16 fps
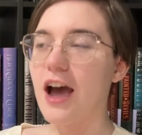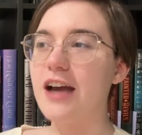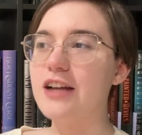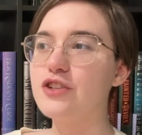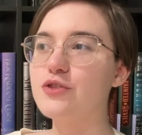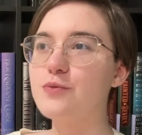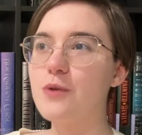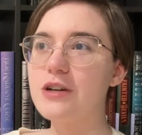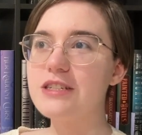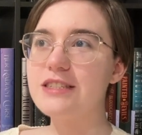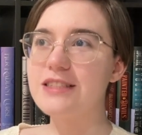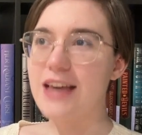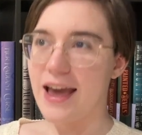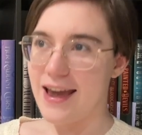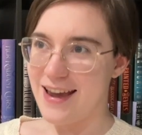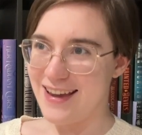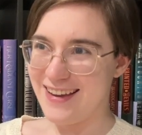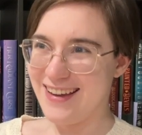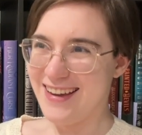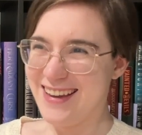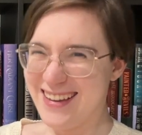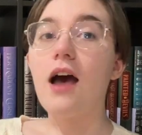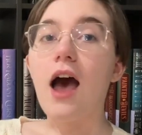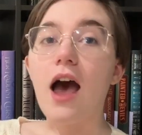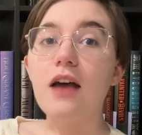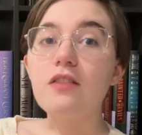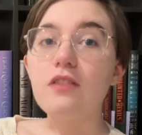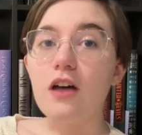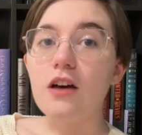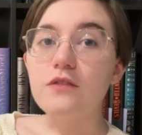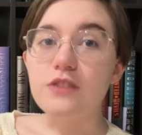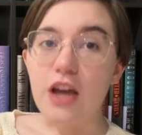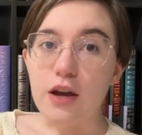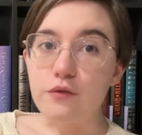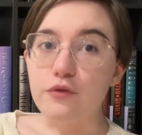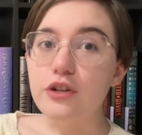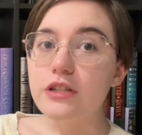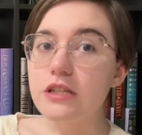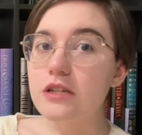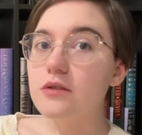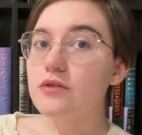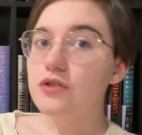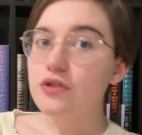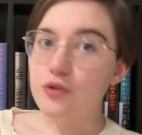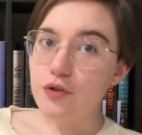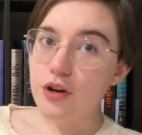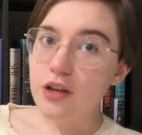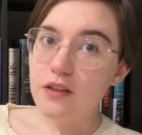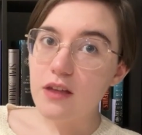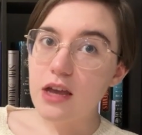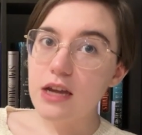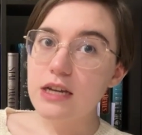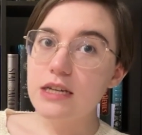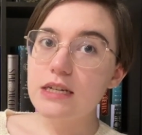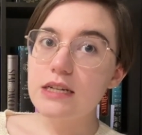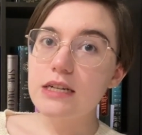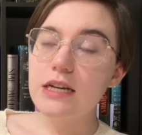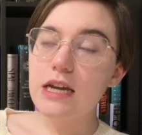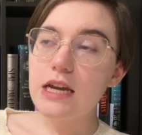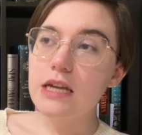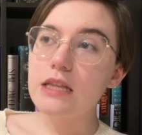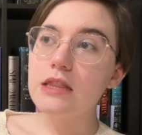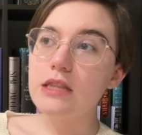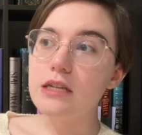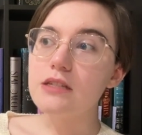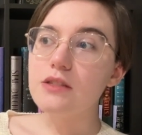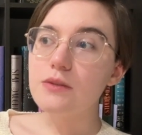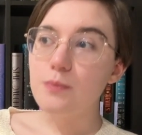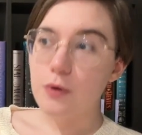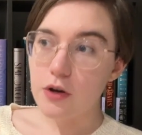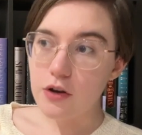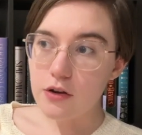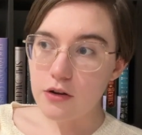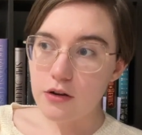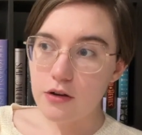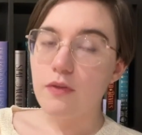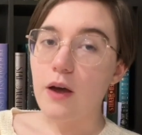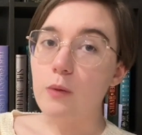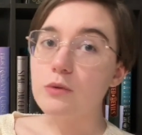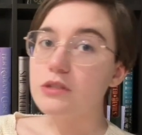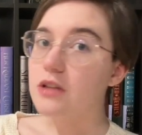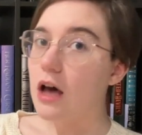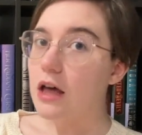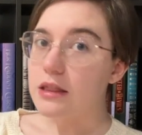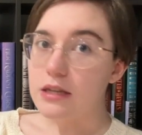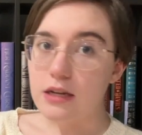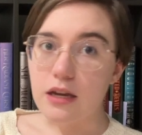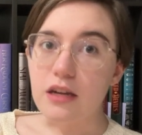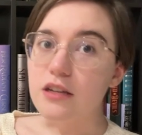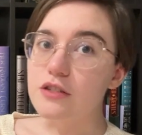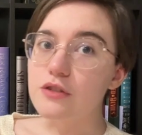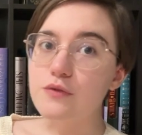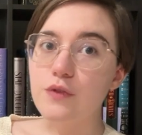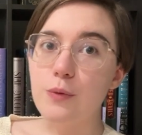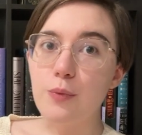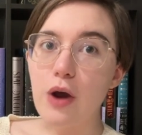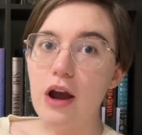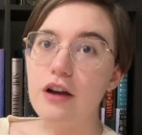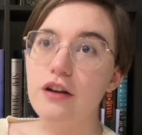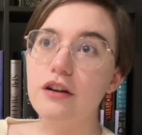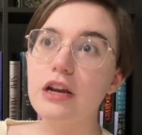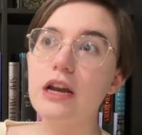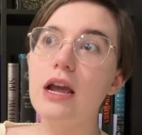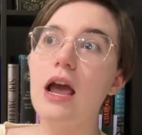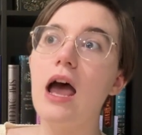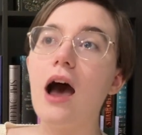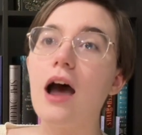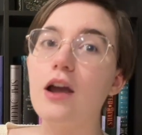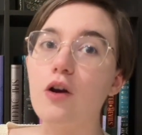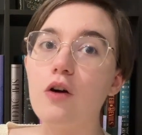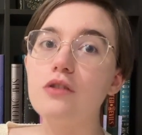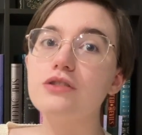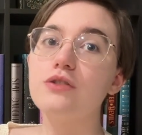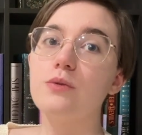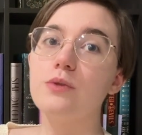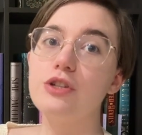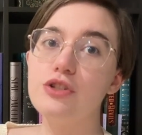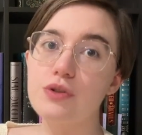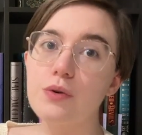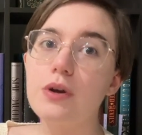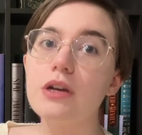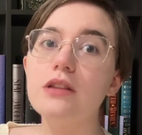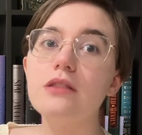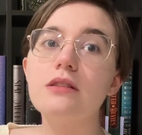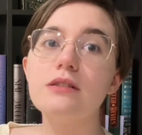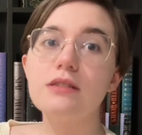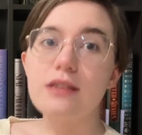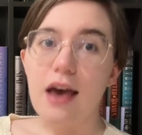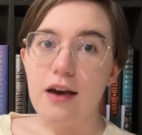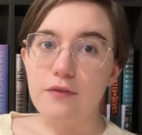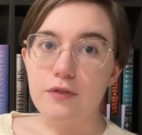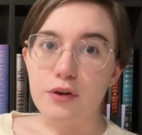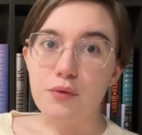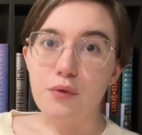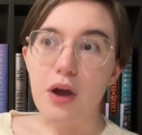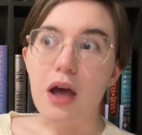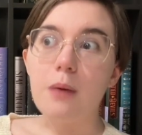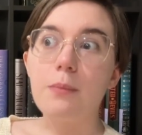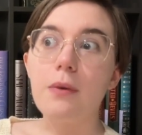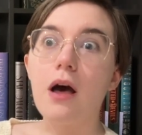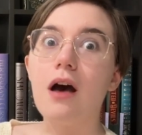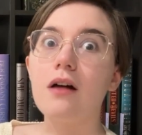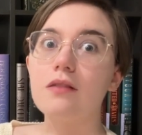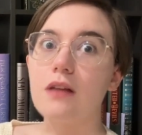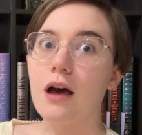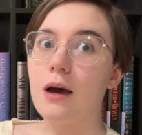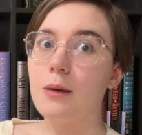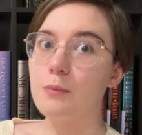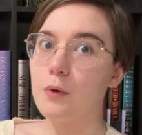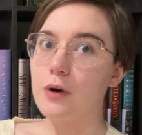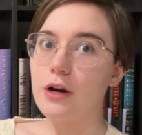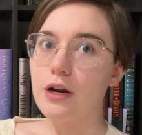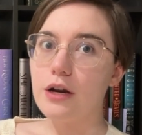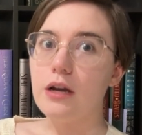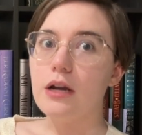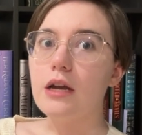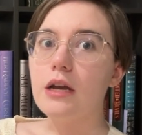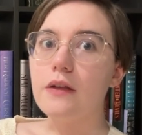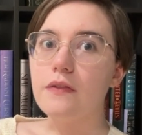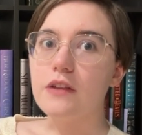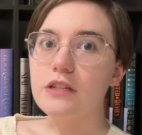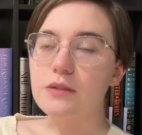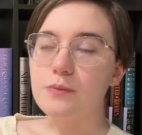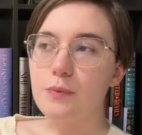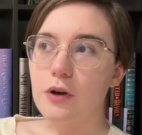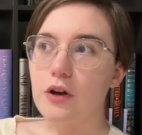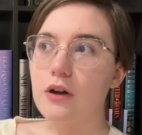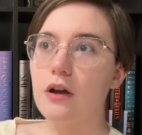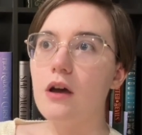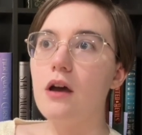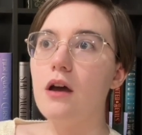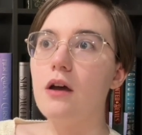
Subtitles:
I just want to say I loved every single storyline in this book. That was not the case for Priory. I also enjoyed the sapphic rep a lot more in this book.